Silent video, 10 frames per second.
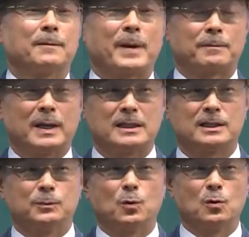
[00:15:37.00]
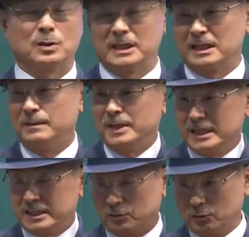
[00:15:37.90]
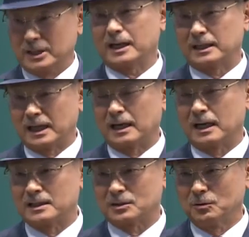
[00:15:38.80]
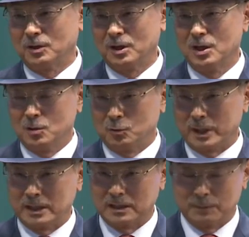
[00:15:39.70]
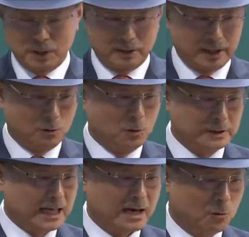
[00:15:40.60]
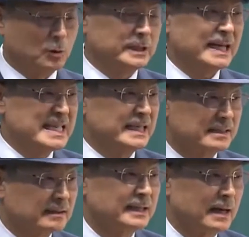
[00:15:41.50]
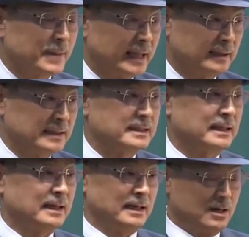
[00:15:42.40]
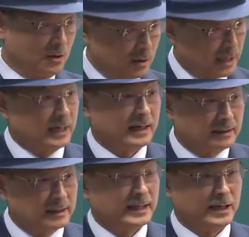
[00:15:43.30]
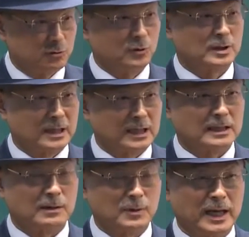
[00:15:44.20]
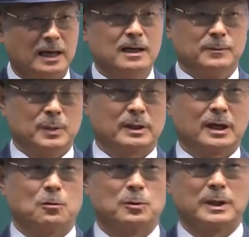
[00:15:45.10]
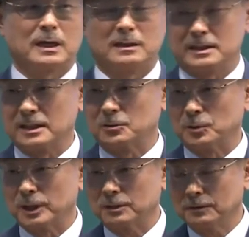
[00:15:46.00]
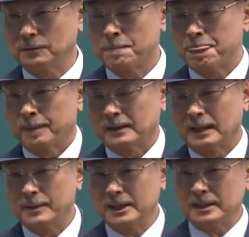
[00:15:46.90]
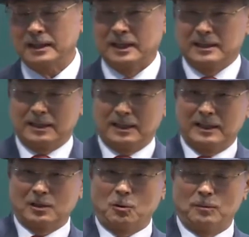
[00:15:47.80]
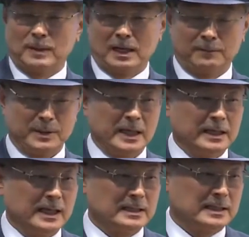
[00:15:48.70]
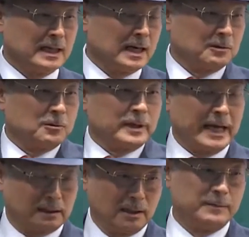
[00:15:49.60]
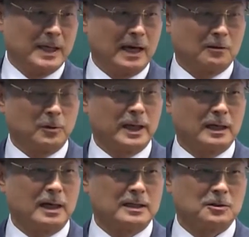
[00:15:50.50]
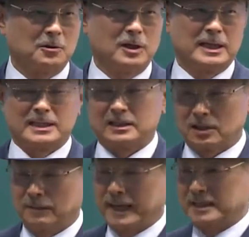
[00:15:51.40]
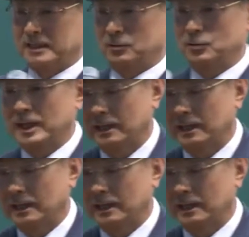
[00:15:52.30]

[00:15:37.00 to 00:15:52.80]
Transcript: So about $18.5 million have been invested in China. Under Chinese law, one must have a factory before they will issue a permit. So we are currently building multiple factories there. Atomy, along